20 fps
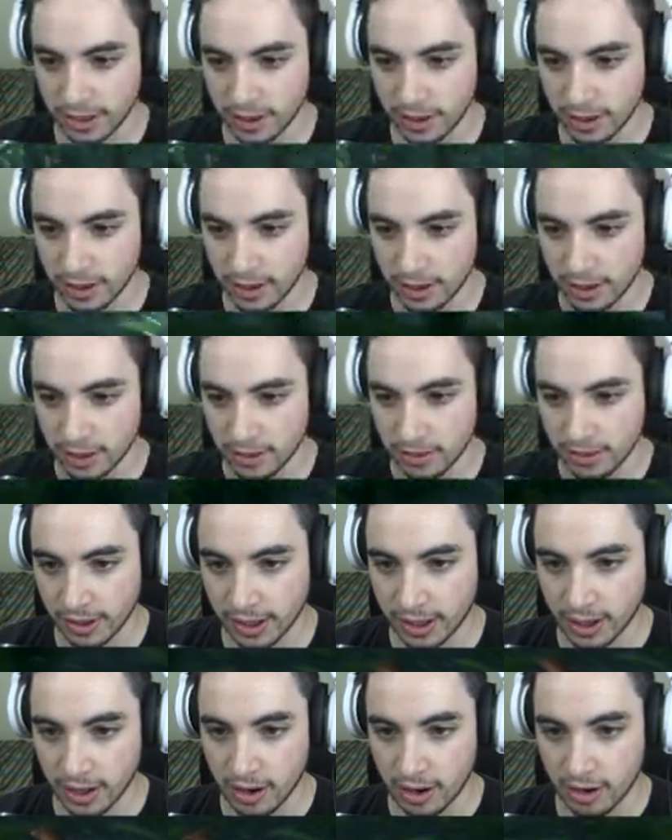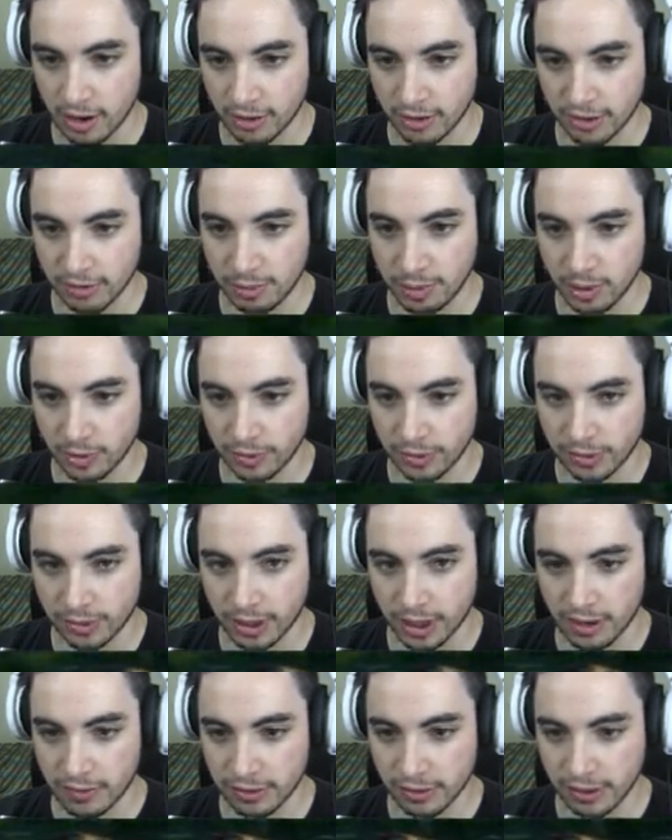here. There's like all this beautiful
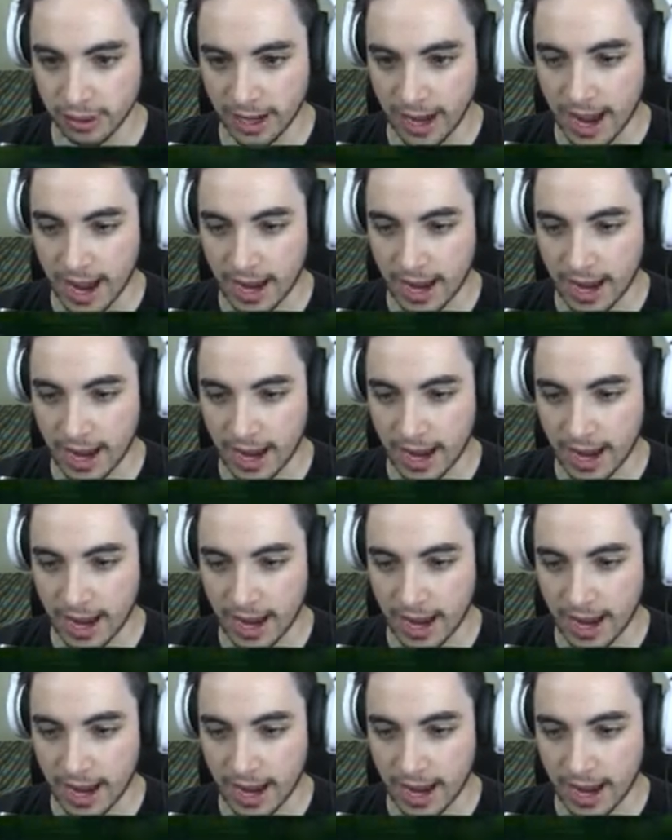stuff. There's like